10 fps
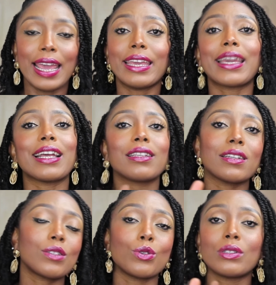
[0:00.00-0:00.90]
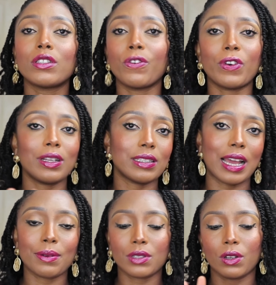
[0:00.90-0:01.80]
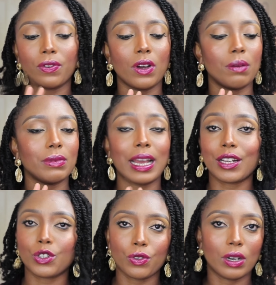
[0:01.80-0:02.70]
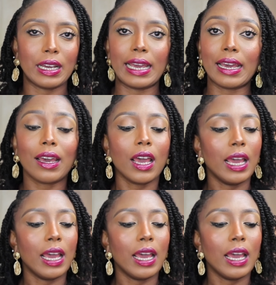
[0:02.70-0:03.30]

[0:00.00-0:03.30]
It caters to different types of natural hair.